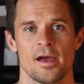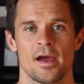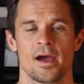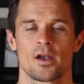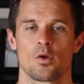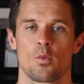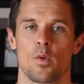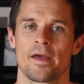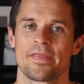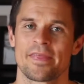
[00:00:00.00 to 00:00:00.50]
in
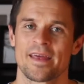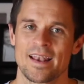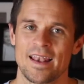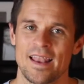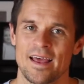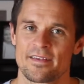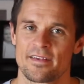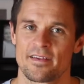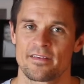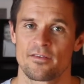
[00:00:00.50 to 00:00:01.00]
a way that
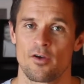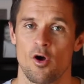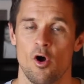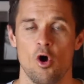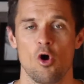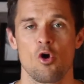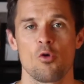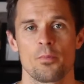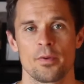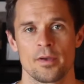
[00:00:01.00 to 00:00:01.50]
allows us to
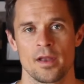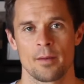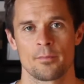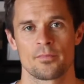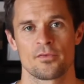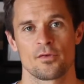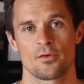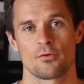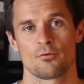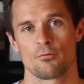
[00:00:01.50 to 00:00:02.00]
open up
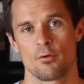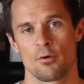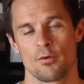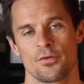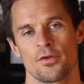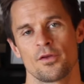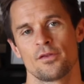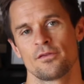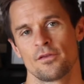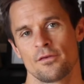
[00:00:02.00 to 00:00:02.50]
to
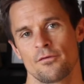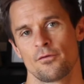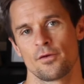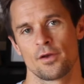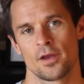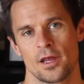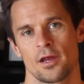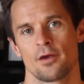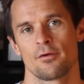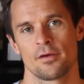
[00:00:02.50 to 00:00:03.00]
growth in
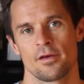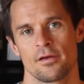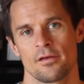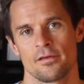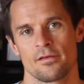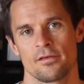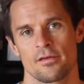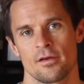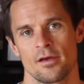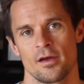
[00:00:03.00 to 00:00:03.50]
different
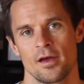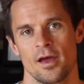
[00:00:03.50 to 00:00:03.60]
areas.